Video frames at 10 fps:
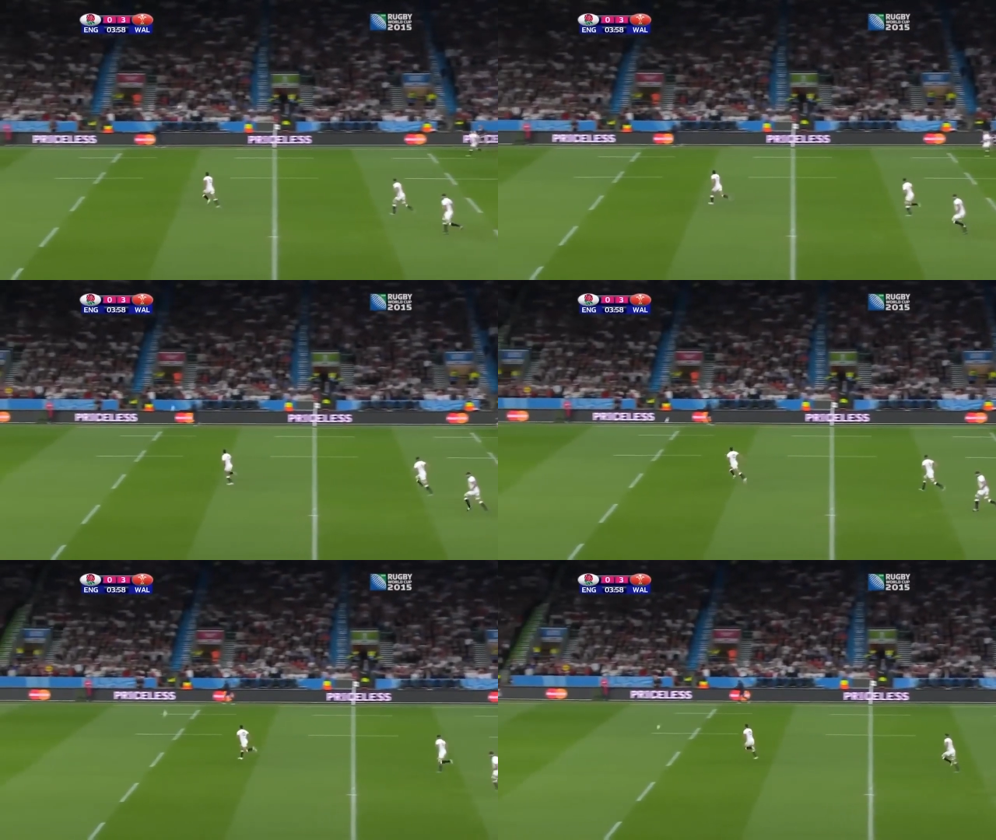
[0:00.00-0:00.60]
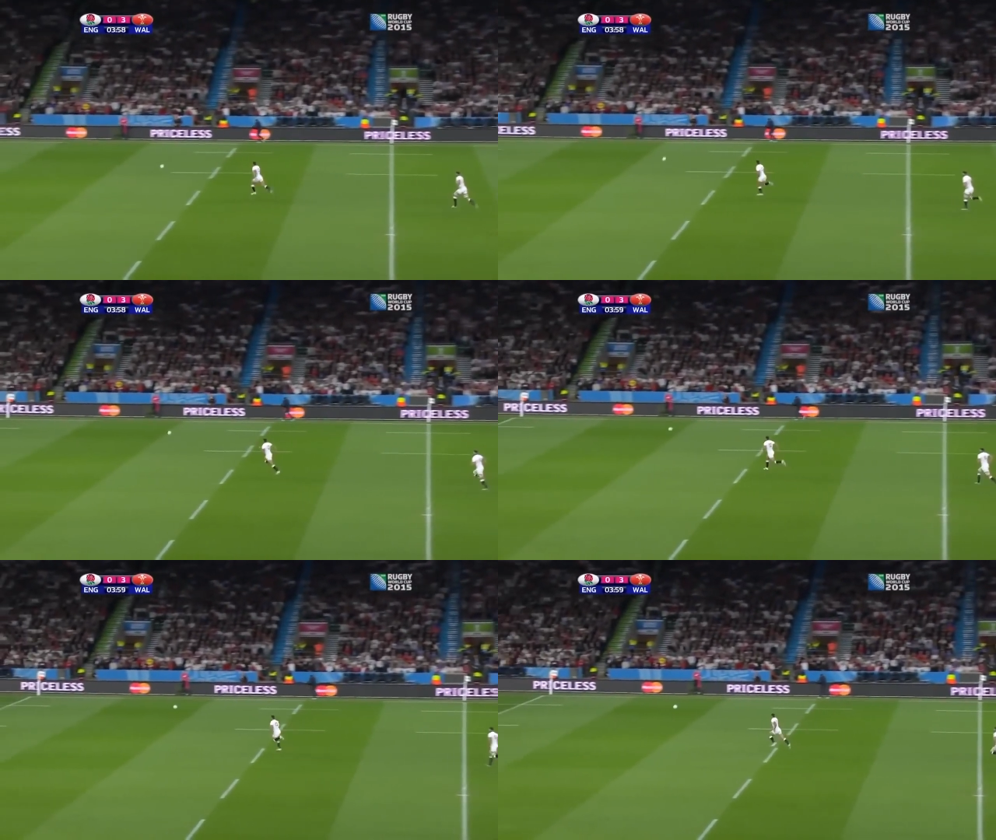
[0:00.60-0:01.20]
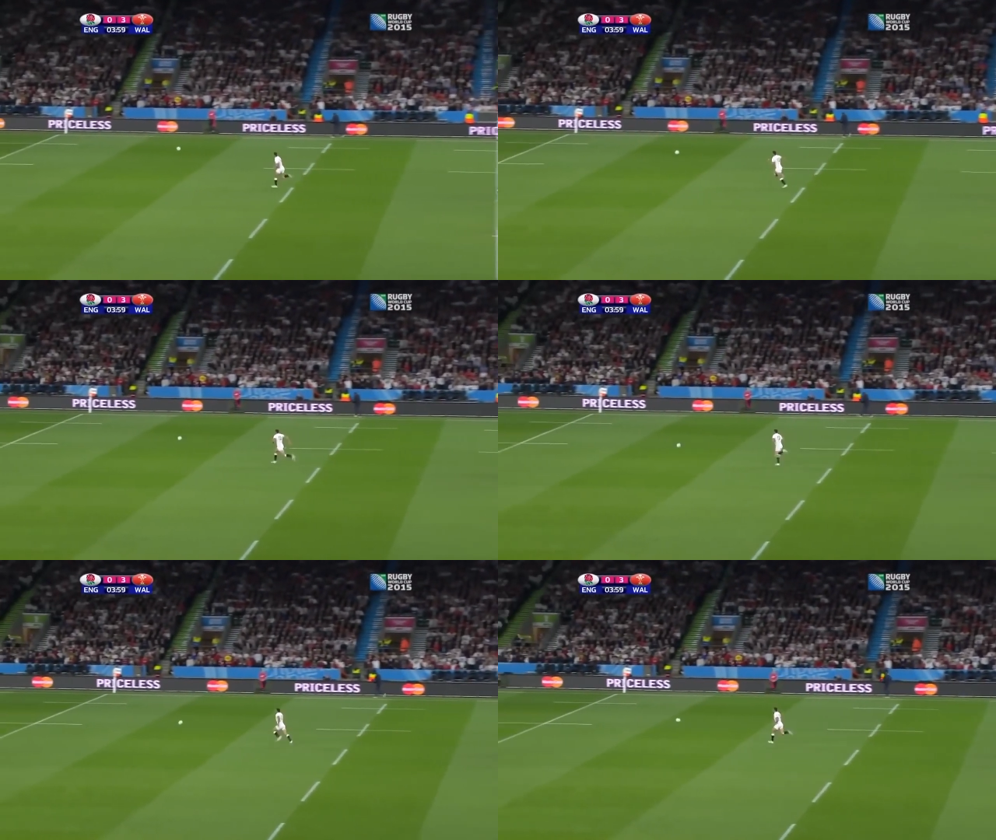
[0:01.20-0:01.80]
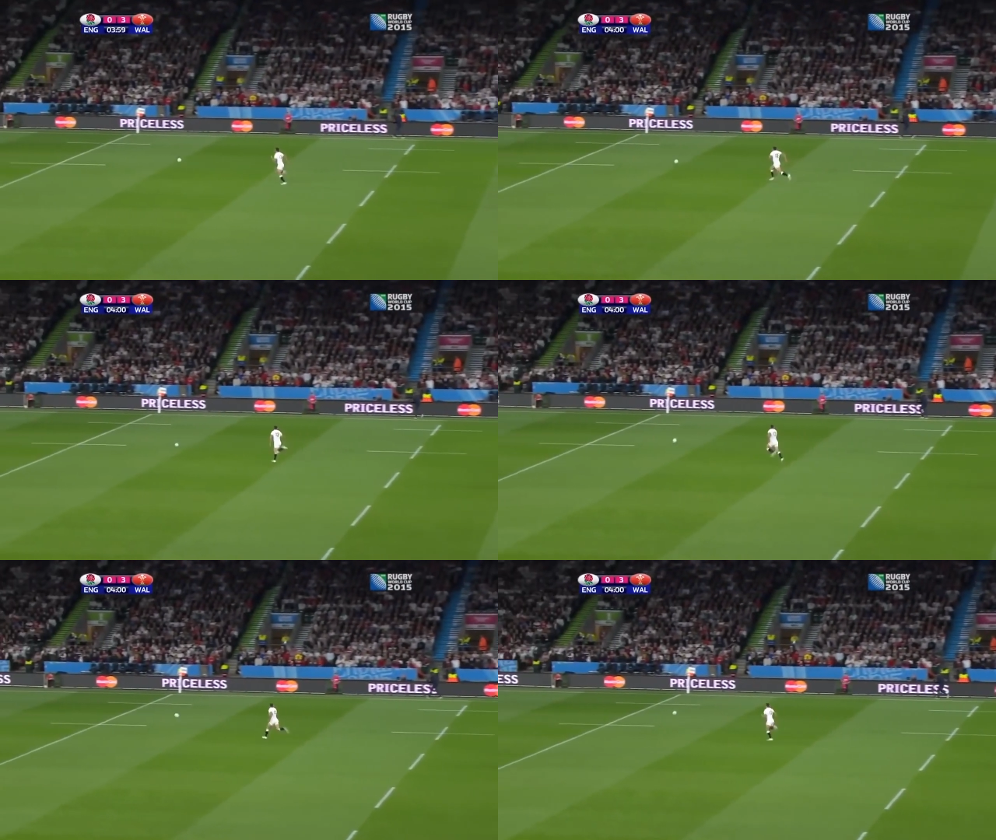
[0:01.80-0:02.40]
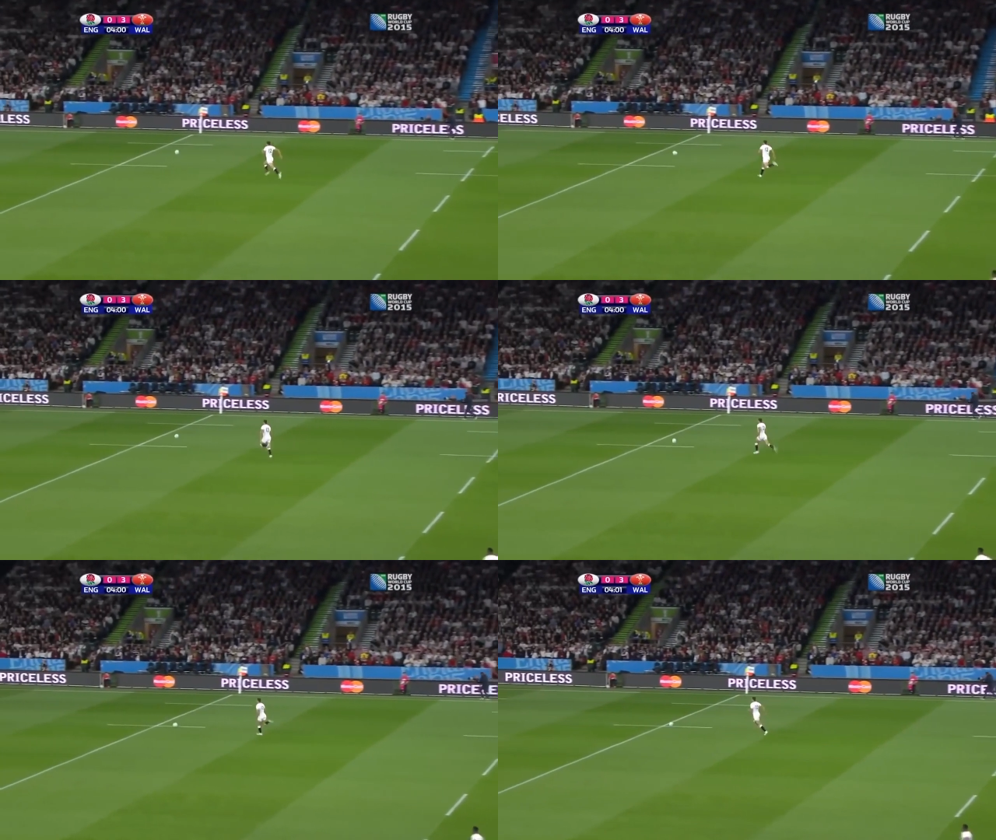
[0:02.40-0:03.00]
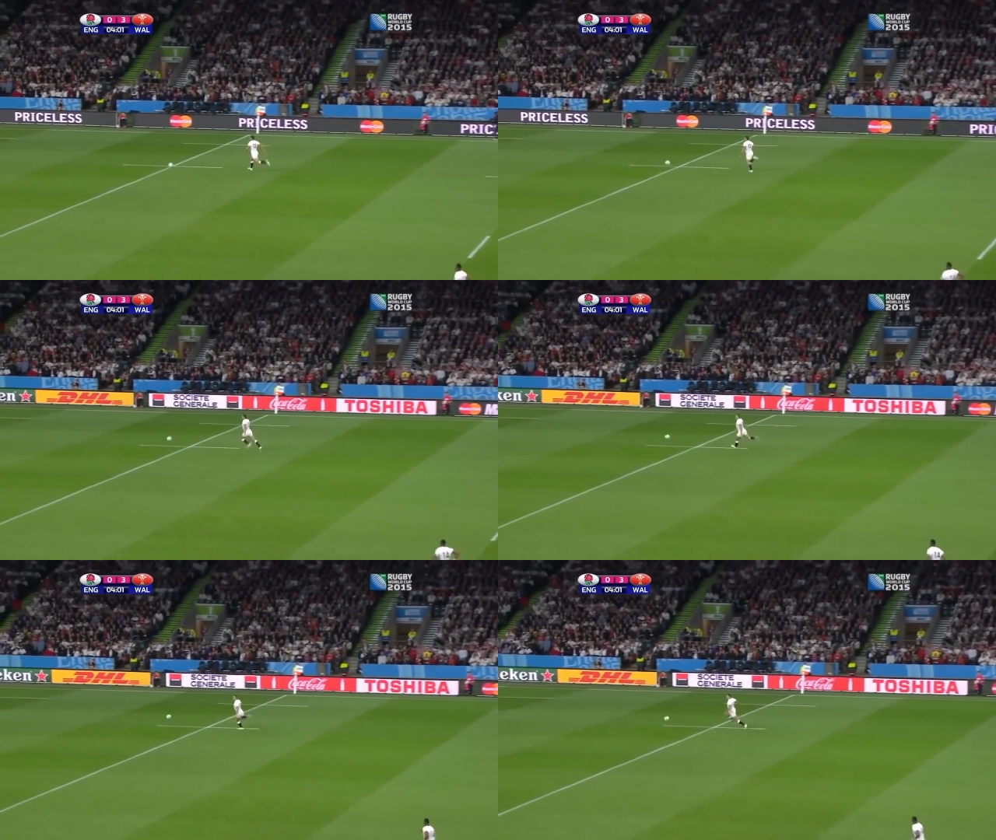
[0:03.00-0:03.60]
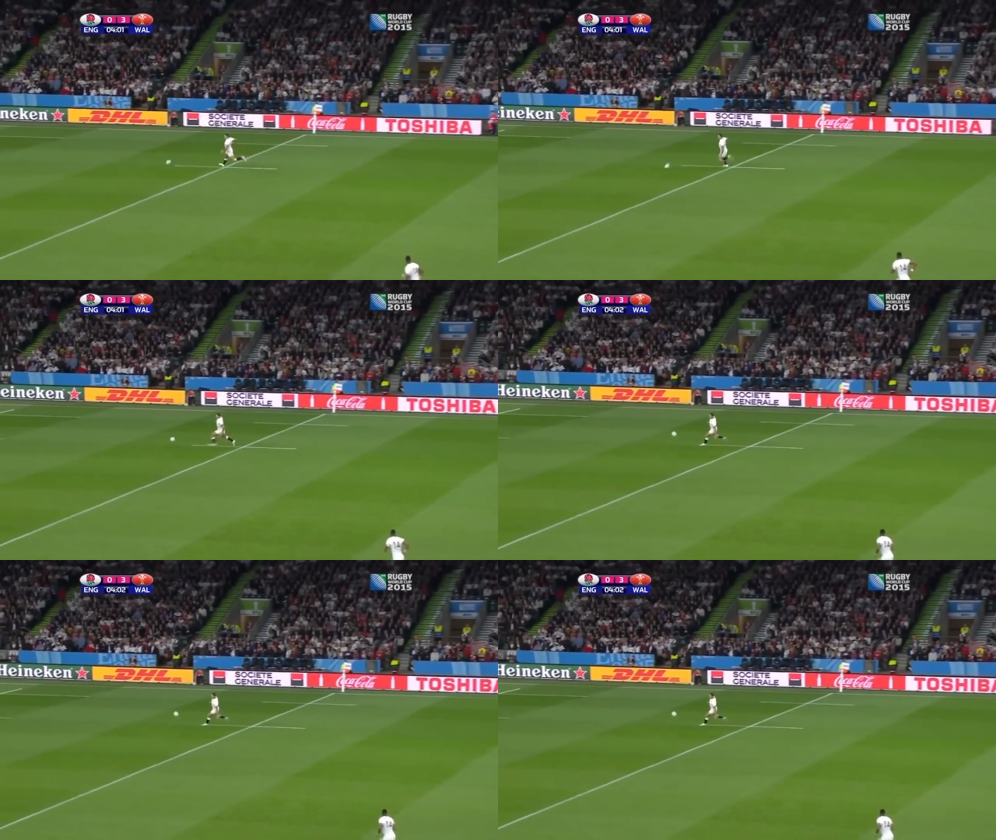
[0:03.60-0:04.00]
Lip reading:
No face is visible, so there are no lips to read.